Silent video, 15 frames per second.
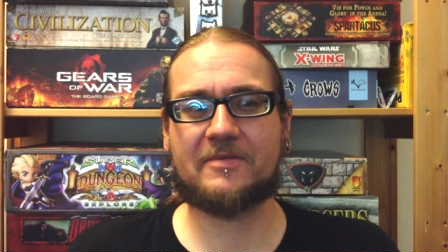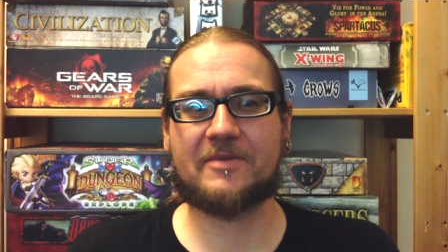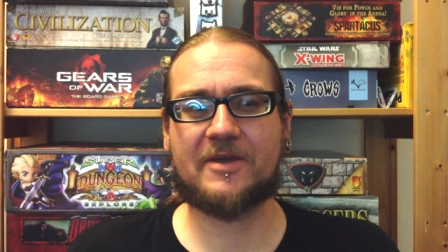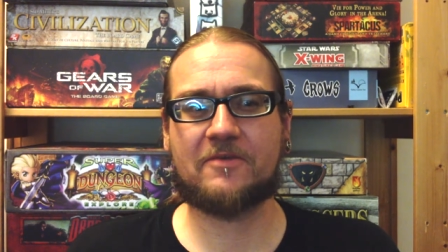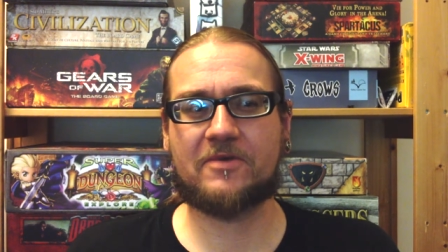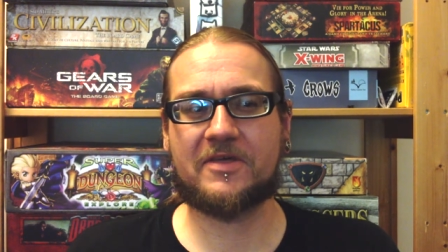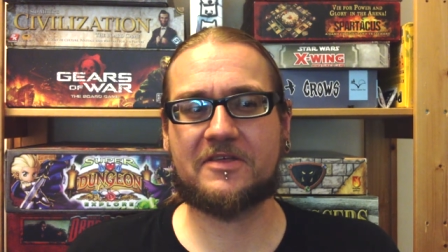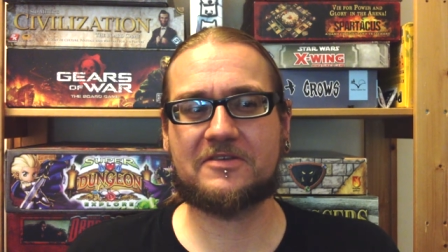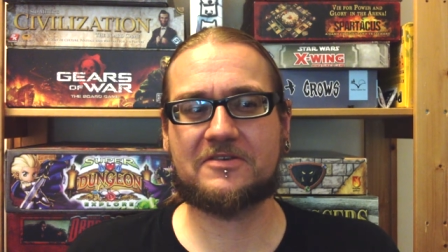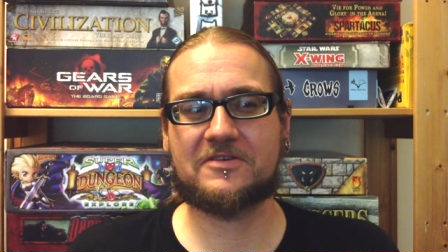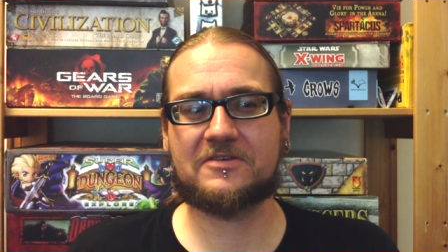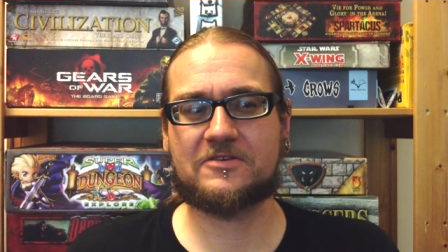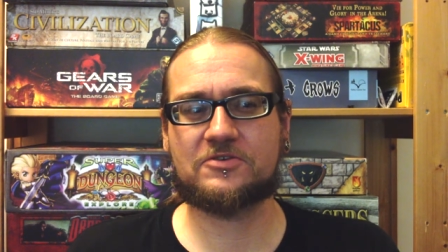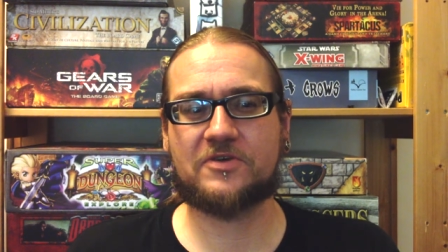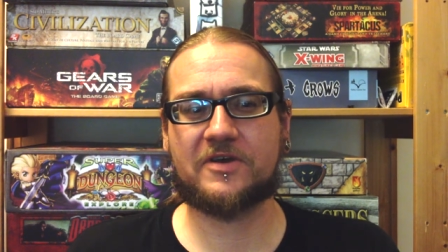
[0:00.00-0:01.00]
about whether
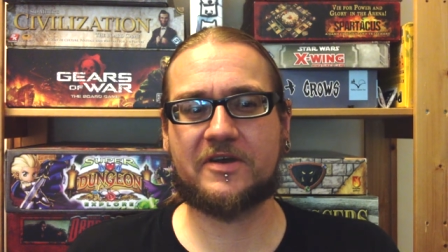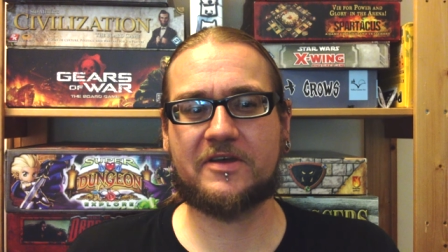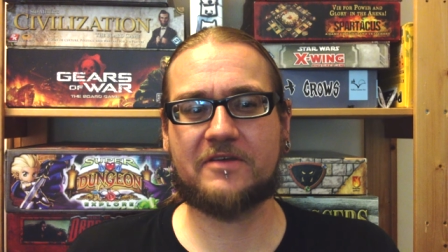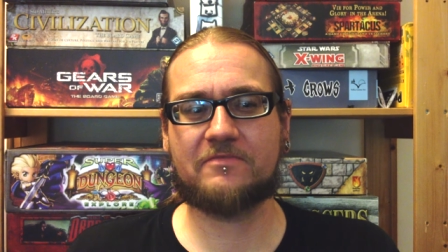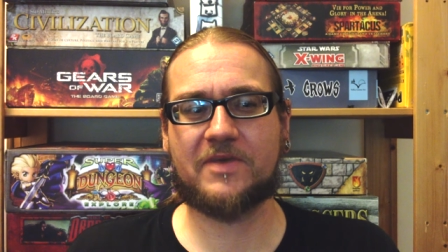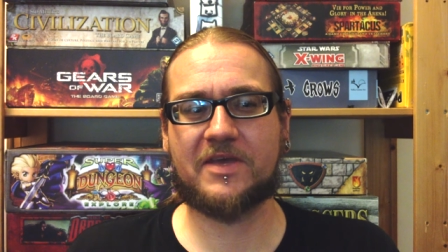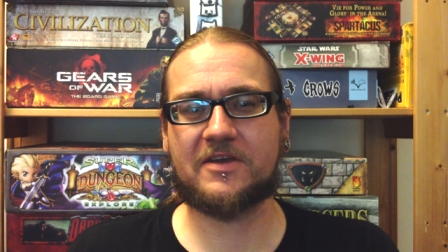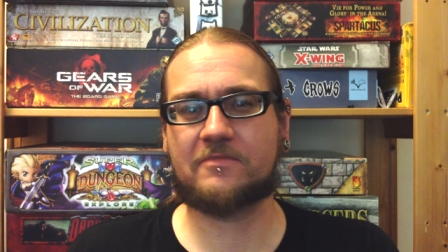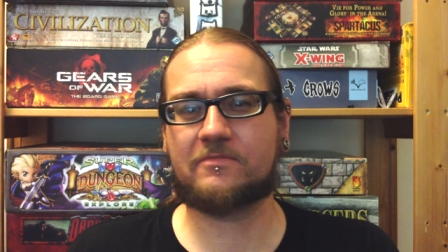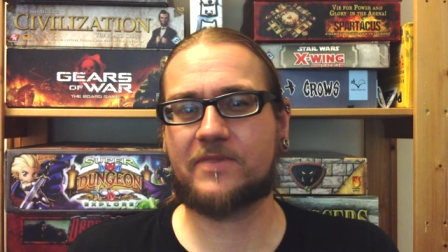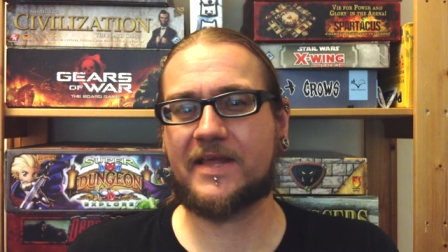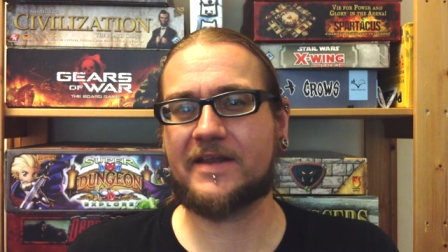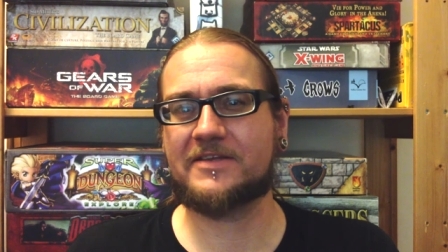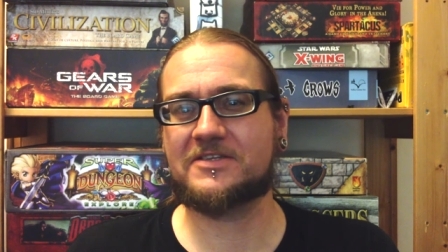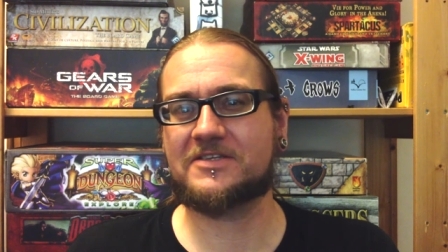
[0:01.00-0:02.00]
to try and pick up
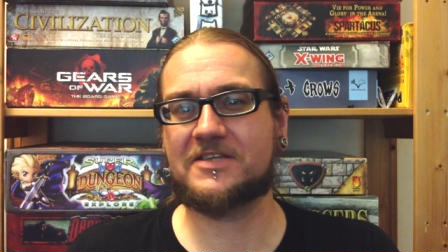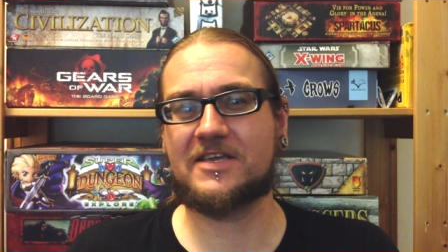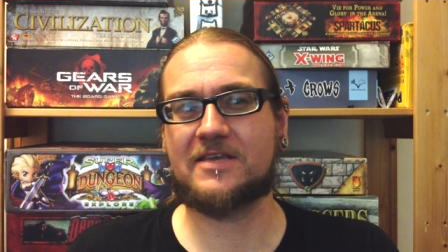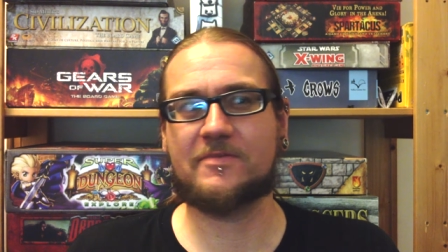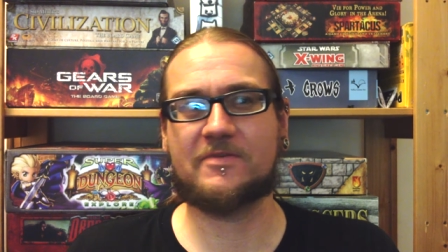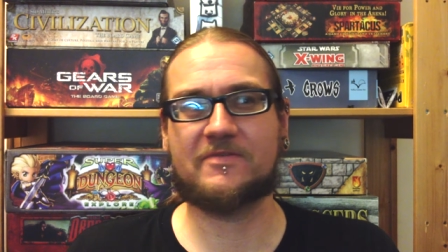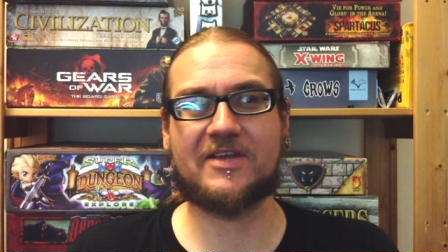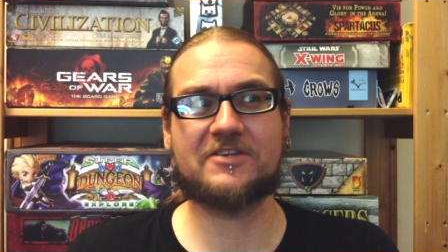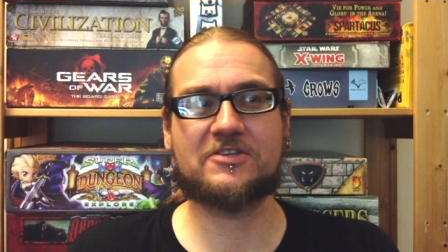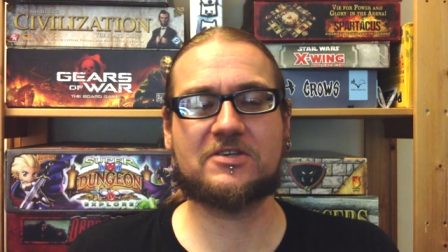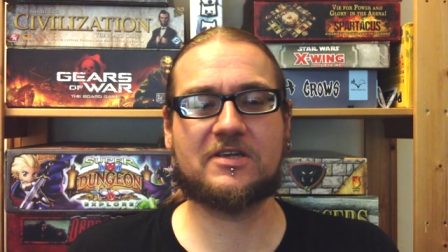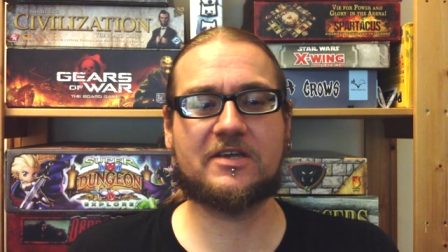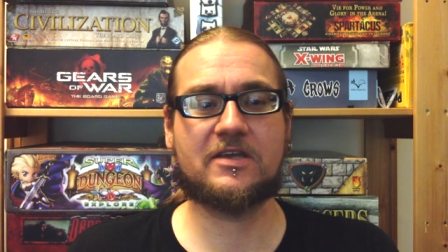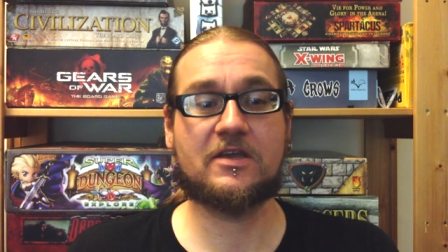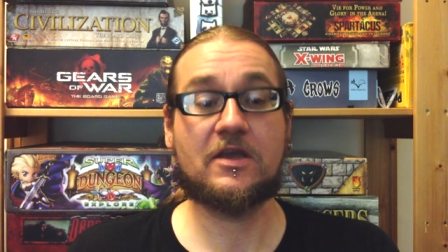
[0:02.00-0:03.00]
Planet Steam
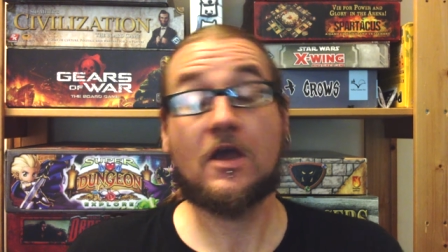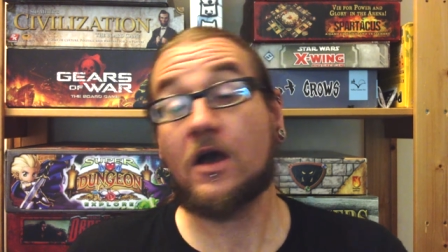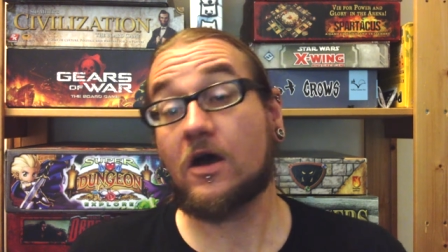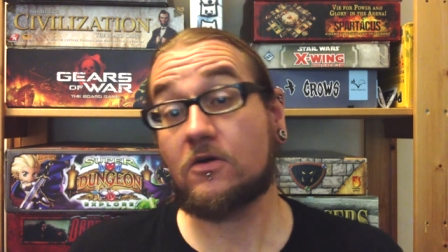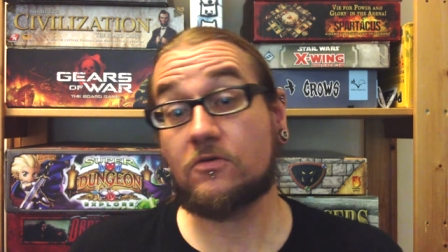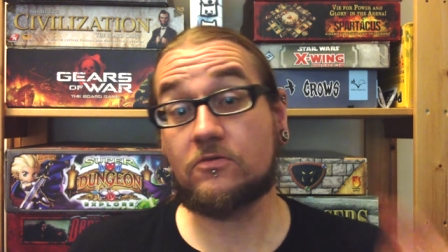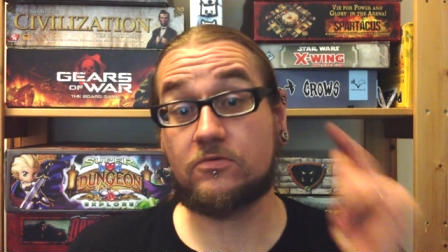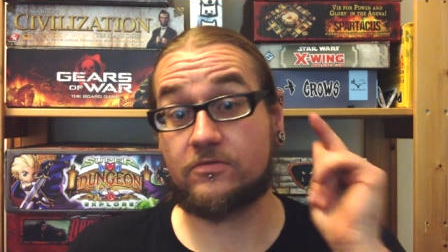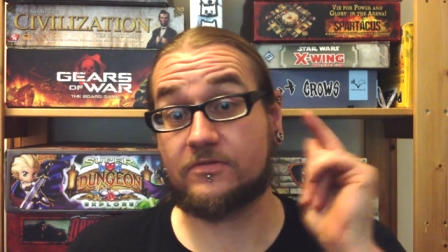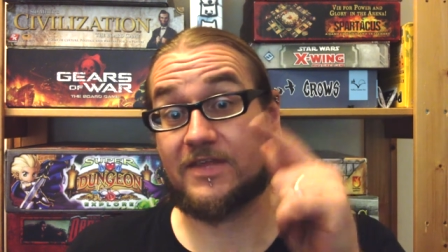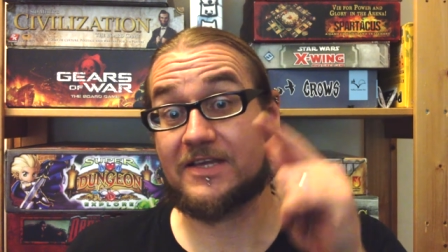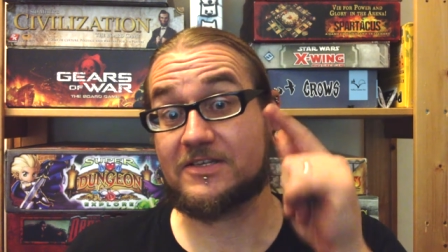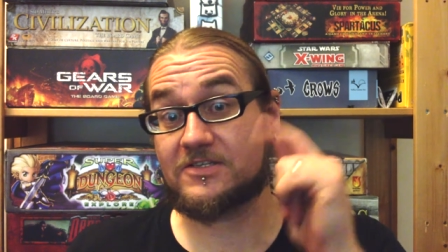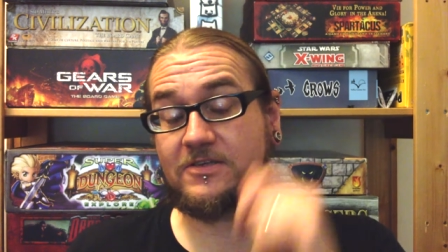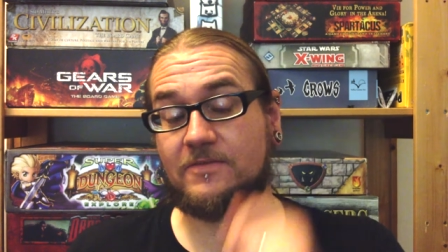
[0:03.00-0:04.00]
eventually. Oh,
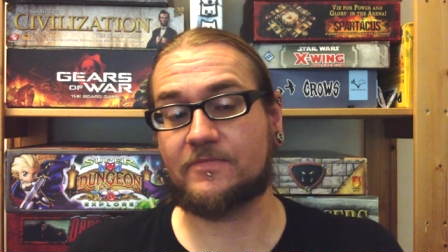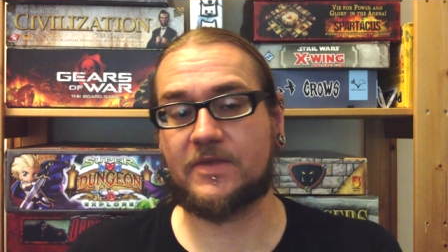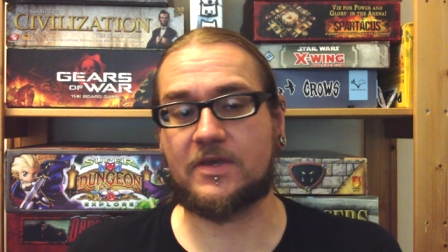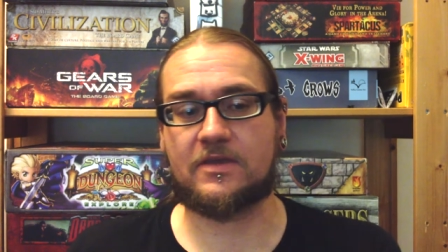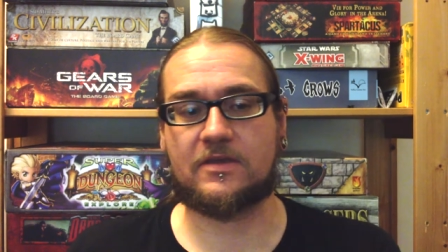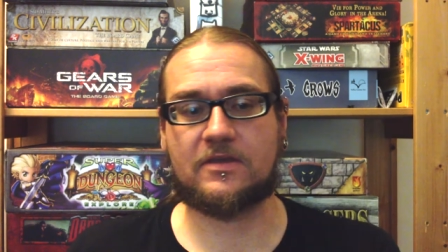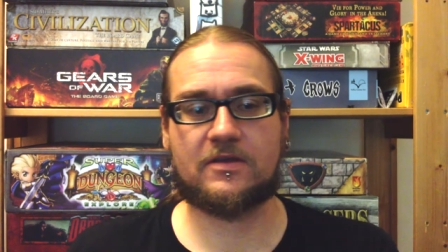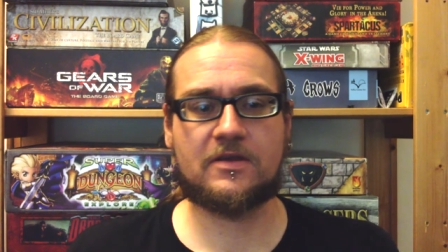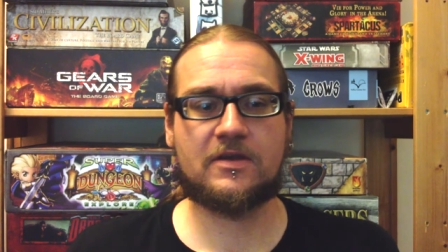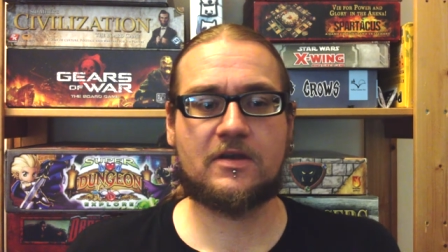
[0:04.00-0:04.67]
that's something.